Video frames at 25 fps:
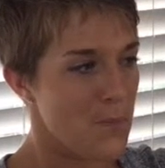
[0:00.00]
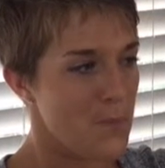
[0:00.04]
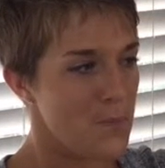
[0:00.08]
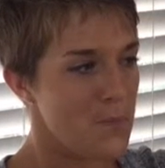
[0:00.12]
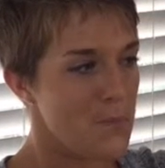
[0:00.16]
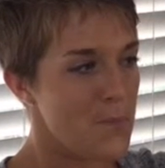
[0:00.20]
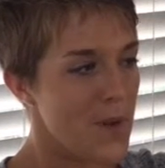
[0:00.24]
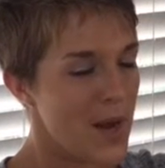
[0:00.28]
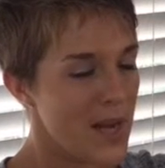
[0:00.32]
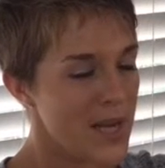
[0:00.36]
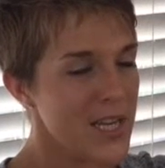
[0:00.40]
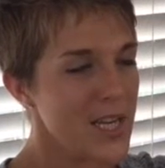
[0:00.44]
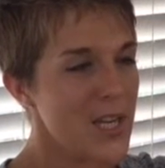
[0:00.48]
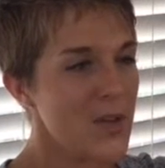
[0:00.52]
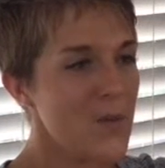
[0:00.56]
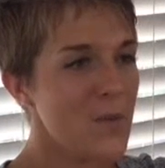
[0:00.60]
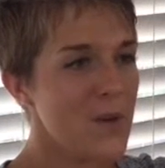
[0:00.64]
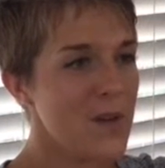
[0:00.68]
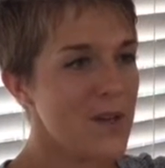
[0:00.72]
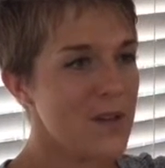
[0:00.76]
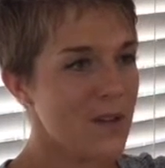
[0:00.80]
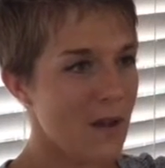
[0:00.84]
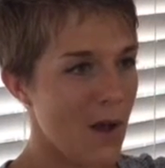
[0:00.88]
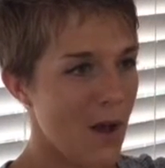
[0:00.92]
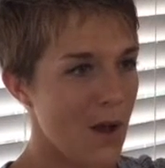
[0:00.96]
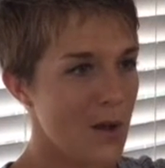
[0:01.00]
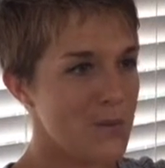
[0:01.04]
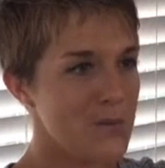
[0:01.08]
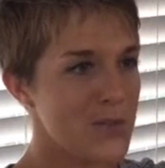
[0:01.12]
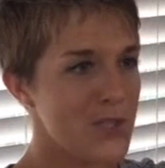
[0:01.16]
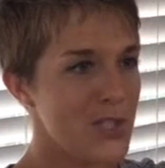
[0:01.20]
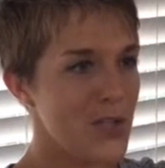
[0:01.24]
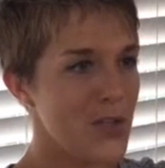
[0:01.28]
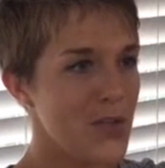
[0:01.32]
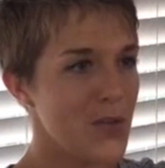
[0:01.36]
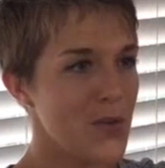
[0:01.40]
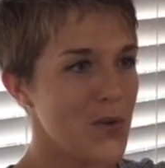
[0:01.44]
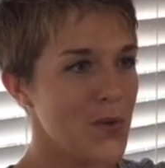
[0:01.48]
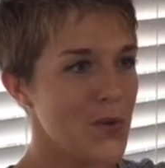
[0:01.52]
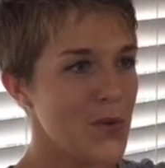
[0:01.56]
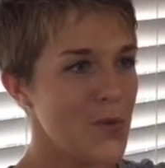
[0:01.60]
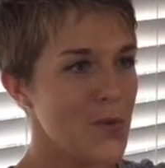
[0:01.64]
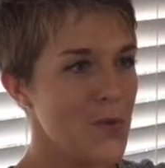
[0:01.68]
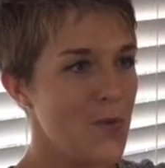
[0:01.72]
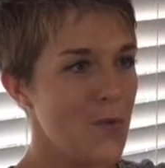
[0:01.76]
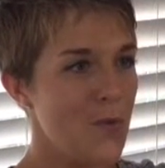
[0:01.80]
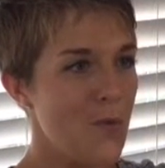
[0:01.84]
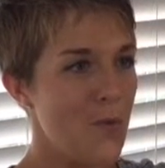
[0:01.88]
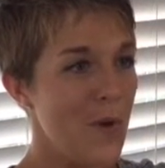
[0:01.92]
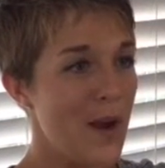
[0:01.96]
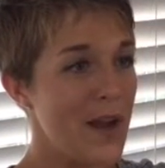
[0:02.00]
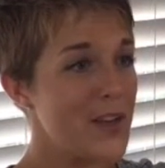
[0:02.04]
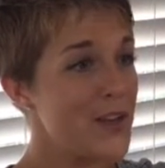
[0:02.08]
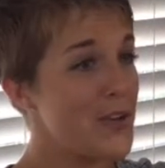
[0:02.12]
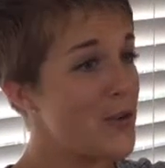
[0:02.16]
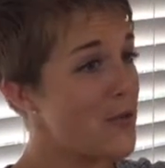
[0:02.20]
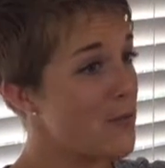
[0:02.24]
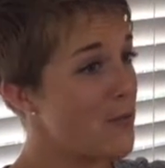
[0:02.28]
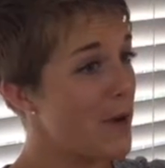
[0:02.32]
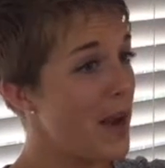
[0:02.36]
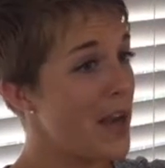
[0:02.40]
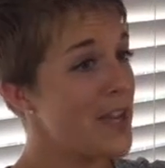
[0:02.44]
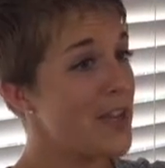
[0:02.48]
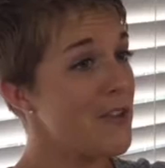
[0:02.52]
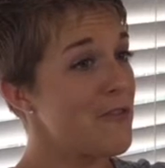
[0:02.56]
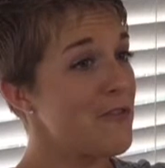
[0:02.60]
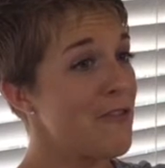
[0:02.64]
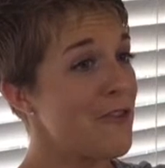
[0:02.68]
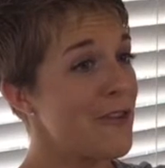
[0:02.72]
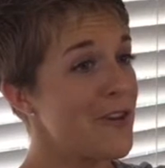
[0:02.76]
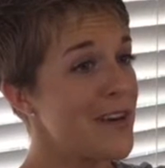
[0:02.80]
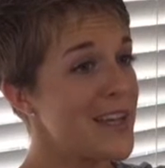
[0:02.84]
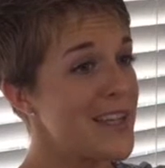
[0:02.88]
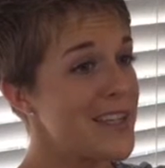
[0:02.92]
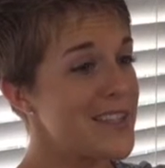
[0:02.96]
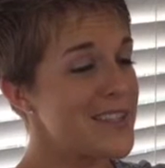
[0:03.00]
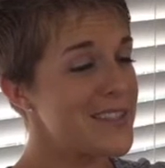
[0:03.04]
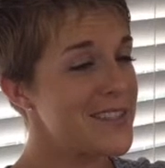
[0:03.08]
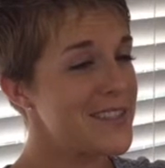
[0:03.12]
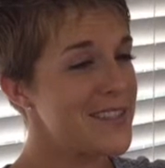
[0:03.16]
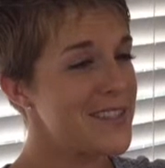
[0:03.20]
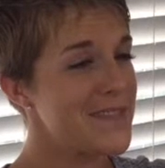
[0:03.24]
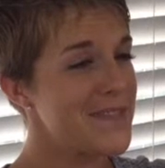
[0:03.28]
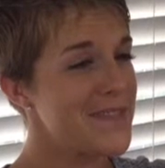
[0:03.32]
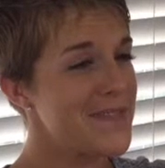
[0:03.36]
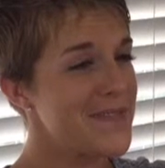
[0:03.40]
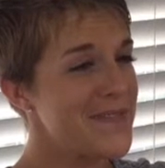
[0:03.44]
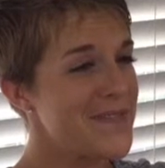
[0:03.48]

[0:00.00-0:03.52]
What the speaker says: money will come to you when you're ready for it.